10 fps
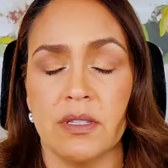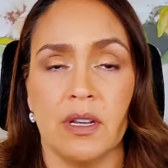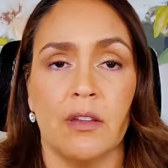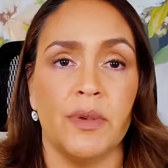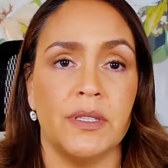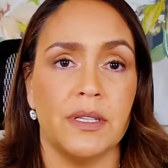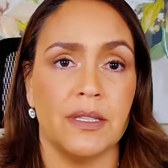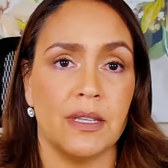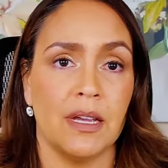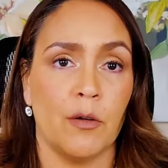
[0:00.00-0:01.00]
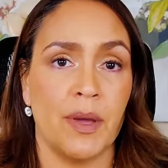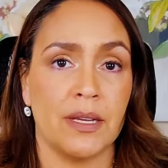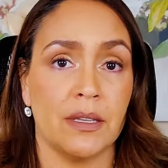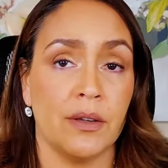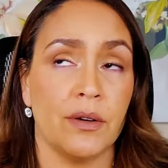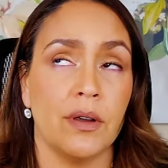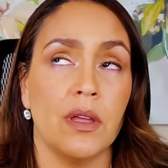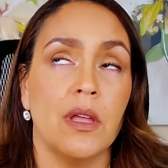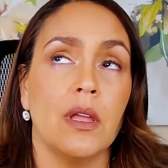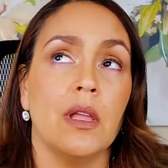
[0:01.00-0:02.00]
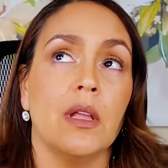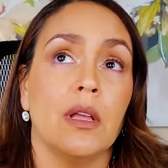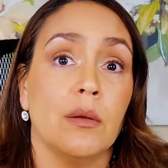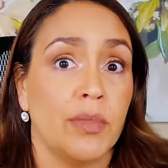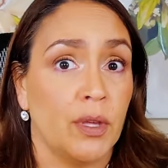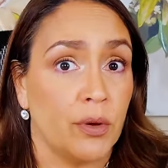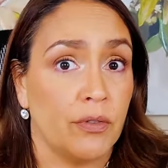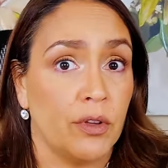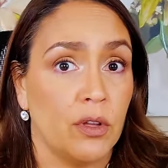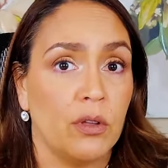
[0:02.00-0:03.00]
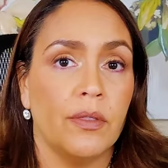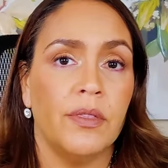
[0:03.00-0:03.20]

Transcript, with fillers: that I've been testing out back there. Beautiful.